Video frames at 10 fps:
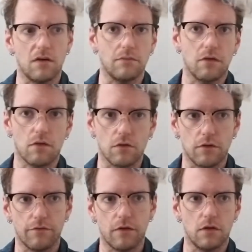He's sort
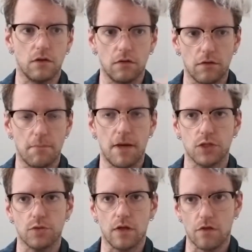of the
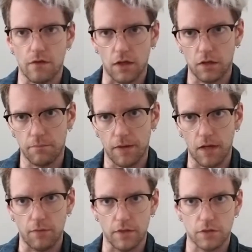measuring stick by
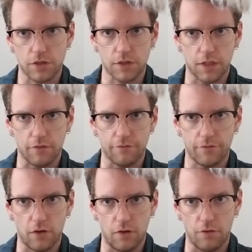which kind of
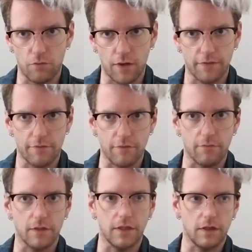all the runs are
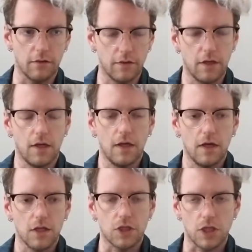really
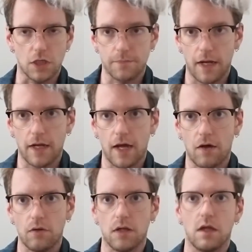judged by
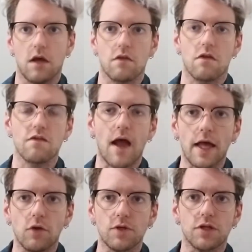now. He has a
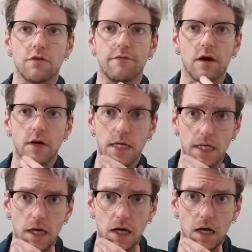style which is
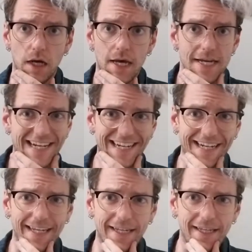very
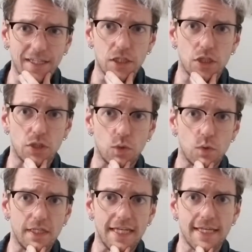digging into
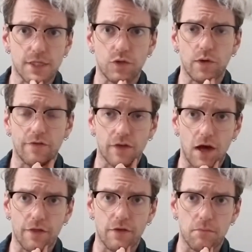the history of
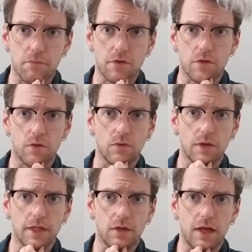Gotham, so
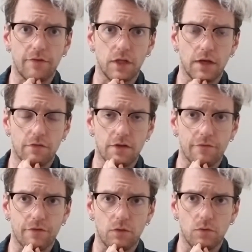he'll have a lot of
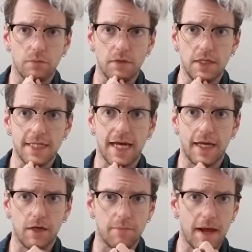stuff that will be
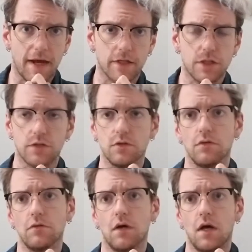tied back to